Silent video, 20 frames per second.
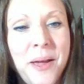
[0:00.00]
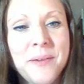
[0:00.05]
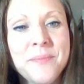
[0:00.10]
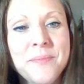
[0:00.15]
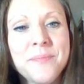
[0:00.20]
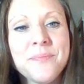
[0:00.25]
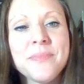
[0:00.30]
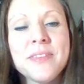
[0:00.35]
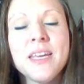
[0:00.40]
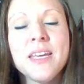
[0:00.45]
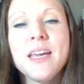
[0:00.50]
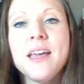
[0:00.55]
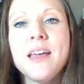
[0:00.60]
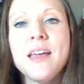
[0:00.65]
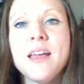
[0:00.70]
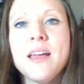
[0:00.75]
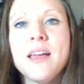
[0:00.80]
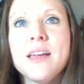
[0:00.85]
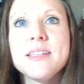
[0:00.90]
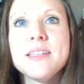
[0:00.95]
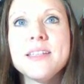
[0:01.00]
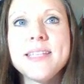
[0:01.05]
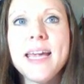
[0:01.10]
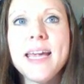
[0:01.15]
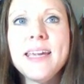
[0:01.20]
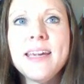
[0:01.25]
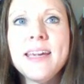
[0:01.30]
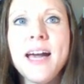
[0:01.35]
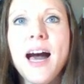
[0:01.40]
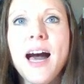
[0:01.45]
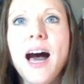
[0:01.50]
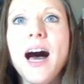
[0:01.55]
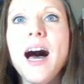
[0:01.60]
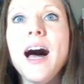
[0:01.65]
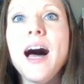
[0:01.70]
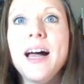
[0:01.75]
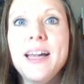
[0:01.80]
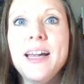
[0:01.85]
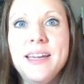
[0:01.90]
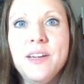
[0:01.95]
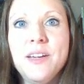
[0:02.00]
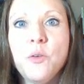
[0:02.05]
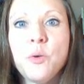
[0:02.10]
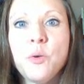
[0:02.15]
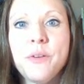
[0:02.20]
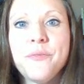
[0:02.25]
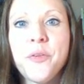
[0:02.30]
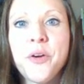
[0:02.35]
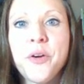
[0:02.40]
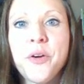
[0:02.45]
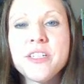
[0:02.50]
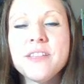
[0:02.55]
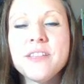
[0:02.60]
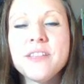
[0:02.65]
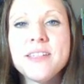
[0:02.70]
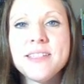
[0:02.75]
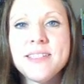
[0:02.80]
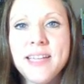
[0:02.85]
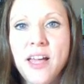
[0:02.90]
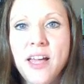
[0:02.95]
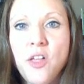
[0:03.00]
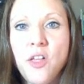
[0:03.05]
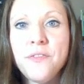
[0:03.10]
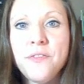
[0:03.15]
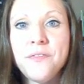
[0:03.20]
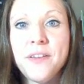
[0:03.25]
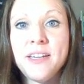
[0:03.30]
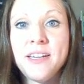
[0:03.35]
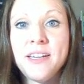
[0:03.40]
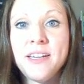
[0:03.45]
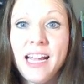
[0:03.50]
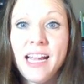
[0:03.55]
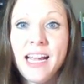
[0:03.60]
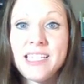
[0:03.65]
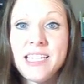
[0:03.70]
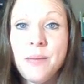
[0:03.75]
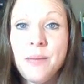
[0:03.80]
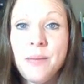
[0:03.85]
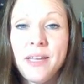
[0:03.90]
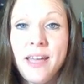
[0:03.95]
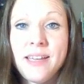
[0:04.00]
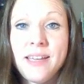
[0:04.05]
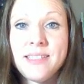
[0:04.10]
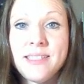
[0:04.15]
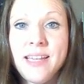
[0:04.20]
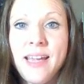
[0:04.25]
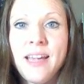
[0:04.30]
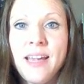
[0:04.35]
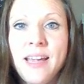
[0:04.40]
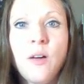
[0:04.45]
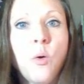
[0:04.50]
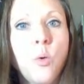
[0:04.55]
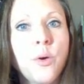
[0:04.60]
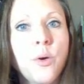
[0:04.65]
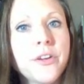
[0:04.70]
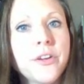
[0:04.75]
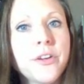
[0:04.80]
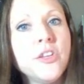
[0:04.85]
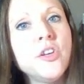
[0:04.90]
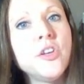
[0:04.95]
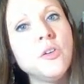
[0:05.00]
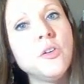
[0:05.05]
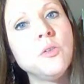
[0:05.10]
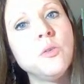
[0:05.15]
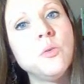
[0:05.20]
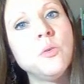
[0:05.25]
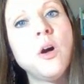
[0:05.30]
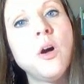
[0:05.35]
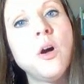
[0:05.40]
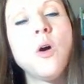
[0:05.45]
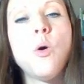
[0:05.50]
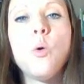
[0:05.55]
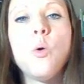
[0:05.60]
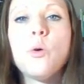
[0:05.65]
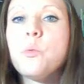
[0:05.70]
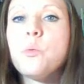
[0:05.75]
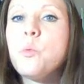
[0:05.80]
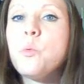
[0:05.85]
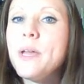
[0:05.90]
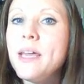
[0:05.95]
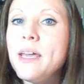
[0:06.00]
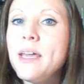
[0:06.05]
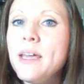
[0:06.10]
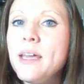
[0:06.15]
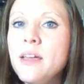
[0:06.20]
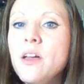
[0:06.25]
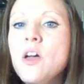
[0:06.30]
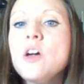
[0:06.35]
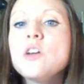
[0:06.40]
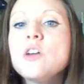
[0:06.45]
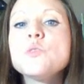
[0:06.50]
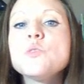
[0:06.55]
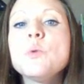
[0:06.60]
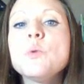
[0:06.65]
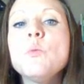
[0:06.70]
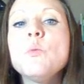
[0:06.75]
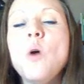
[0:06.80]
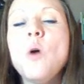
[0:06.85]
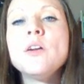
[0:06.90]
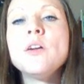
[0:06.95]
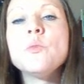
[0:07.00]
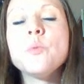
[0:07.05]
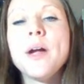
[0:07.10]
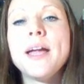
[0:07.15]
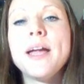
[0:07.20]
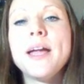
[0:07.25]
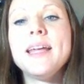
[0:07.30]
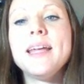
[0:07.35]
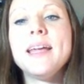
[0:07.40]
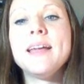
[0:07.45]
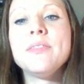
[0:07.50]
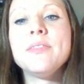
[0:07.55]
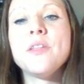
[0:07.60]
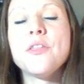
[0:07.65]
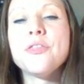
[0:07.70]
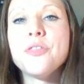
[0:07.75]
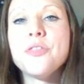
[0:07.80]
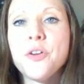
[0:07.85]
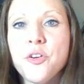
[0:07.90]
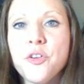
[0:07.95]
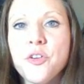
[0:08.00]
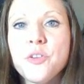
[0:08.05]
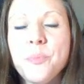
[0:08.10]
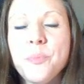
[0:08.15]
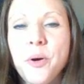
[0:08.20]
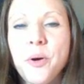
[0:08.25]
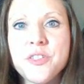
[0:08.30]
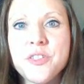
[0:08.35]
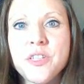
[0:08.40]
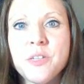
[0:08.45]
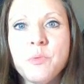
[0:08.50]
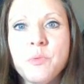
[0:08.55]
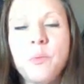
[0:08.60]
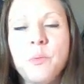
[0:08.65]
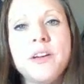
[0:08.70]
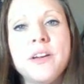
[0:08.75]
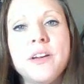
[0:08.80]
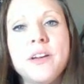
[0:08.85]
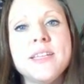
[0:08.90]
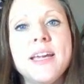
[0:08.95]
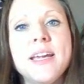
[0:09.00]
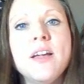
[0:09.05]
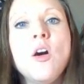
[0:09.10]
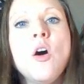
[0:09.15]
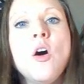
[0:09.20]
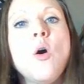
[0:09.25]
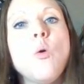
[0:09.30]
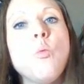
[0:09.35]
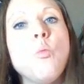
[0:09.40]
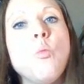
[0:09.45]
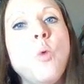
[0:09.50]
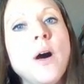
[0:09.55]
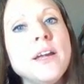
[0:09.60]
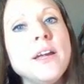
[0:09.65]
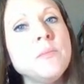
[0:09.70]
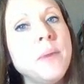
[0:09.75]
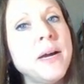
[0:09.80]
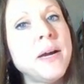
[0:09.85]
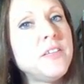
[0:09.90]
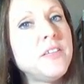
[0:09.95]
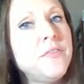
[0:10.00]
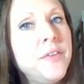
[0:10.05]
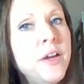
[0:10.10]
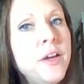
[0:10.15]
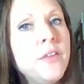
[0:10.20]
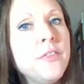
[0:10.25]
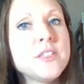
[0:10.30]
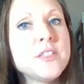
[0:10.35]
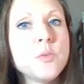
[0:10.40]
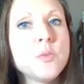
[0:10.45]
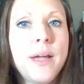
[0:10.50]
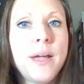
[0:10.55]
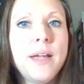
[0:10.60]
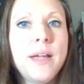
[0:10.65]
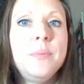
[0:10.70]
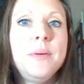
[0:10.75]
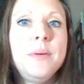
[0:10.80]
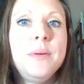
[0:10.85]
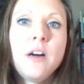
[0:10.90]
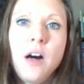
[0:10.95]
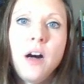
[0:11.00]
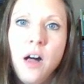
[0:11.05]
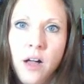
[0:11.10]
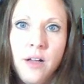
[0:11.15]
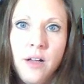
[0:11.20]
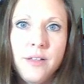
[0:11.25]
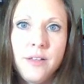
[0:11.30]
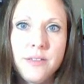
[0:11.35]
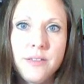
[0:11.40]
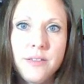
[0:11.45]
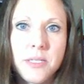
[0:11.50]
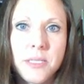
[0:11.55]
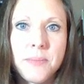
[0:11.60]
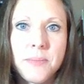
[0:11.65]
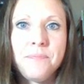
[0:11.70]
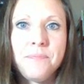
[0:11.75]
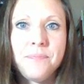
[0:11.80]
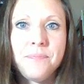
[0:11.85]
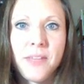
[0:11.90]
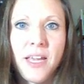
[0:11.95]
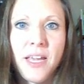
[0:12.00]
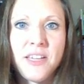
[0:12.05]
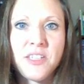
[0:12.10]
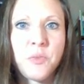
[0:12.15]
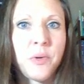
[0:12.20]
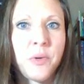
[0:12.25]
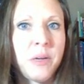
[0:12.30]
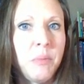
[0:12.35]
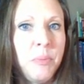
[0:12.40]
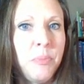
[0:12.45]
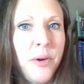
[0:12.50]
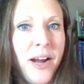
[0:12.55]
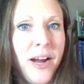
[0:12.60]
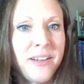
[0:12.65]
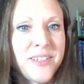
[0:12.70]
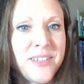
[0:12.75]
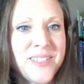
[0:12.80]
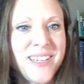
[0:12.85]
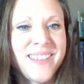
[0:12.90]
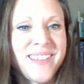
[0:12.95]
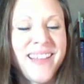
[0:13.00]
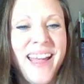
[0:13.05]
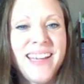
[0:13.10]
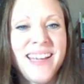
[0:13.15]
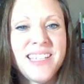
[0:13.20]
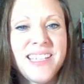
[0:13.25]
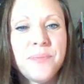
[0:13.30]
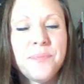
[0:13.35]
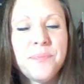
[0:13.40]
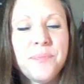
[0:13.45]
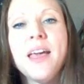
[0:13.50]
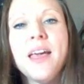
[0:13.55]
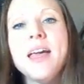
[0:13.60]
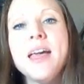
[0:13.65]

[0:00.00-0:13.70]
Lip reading: on. Saying I or referring to the self in an academic essay or you or we. So we want to write in the third person. We want to say one might feel this way because. Okay, so we're going to be practicing that.